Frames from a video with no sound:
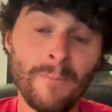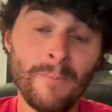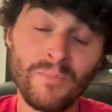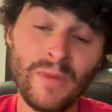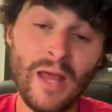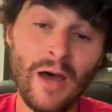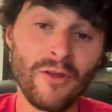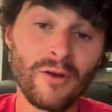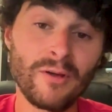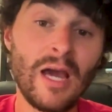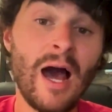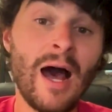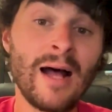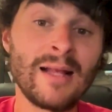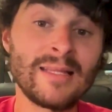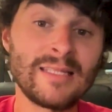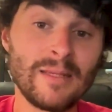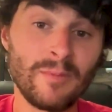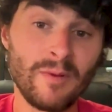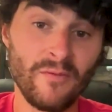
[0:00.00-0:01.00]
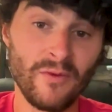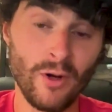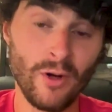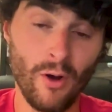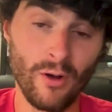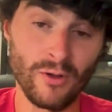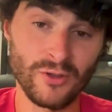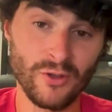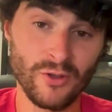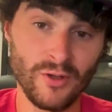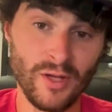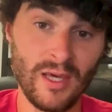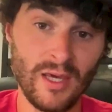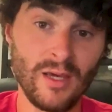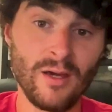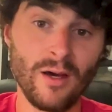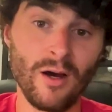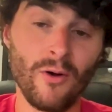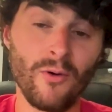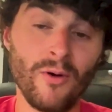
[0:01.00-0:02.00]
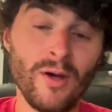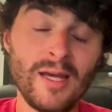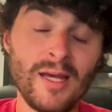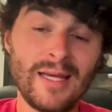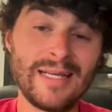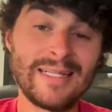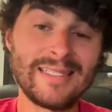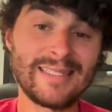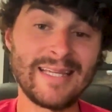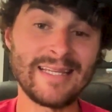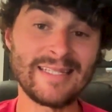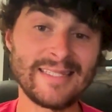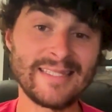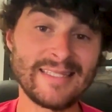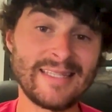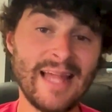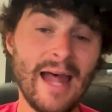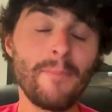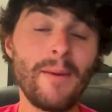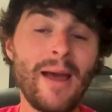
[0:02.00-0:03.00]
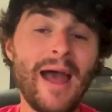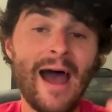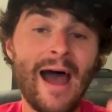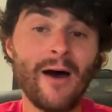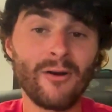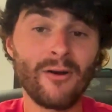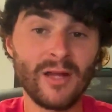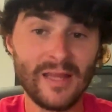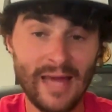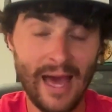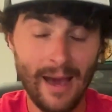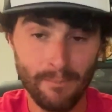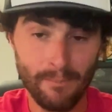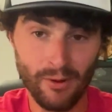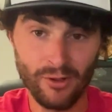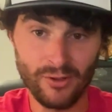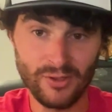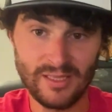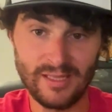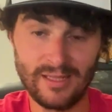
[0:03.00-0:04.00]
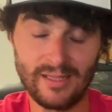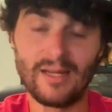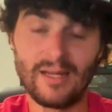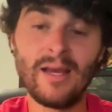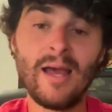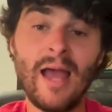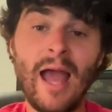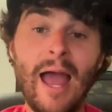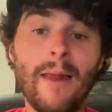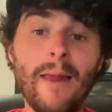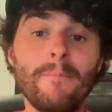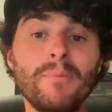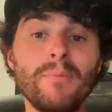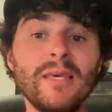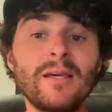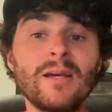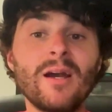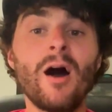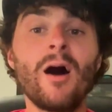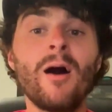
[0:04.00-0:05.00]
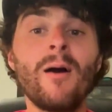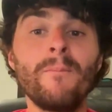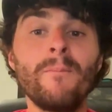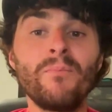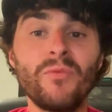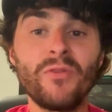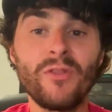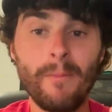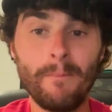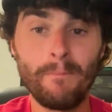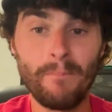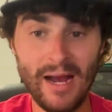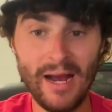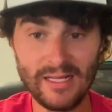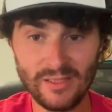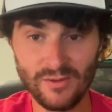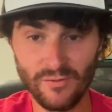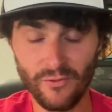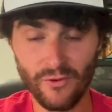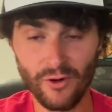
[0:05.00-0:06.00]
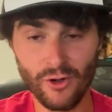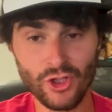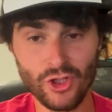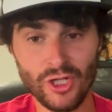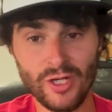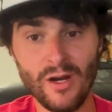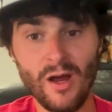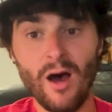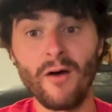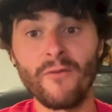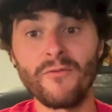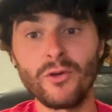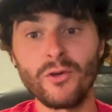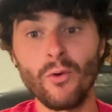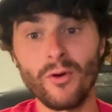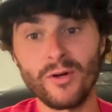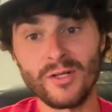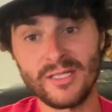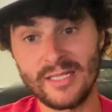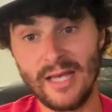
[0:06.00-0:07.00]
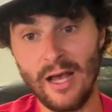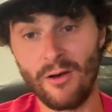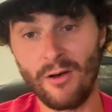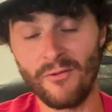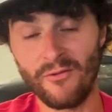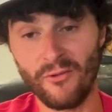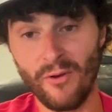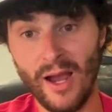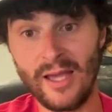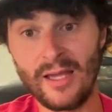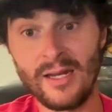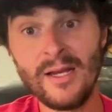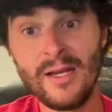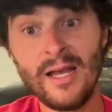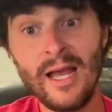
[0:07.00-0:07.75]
Now, the concept of an alter ego is to step out of that person and become the best version of yourself, right?